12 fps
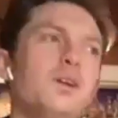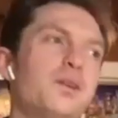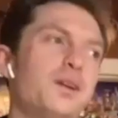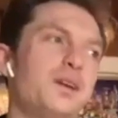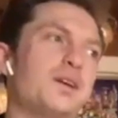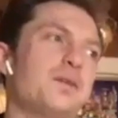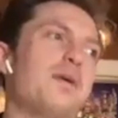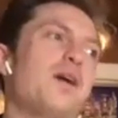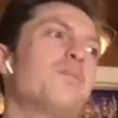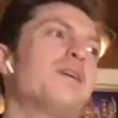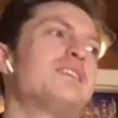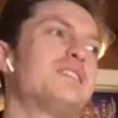learning
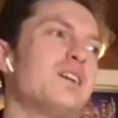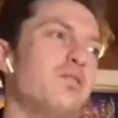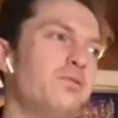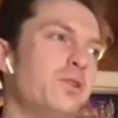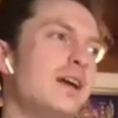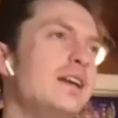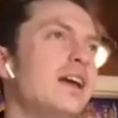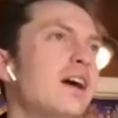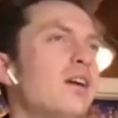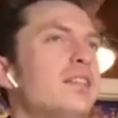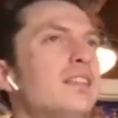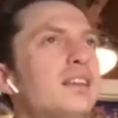about myself right
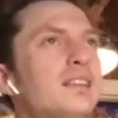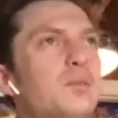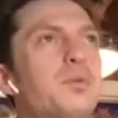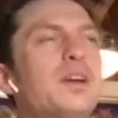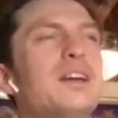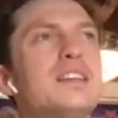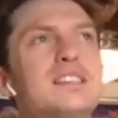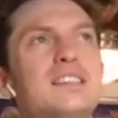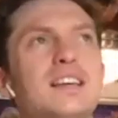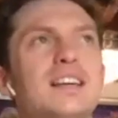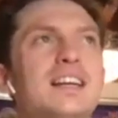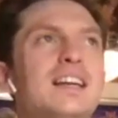now, I think the biggest
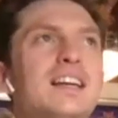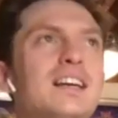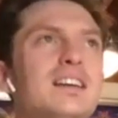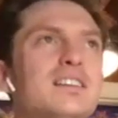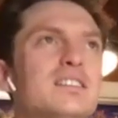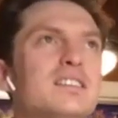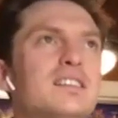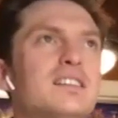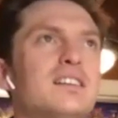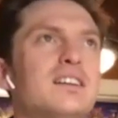thing is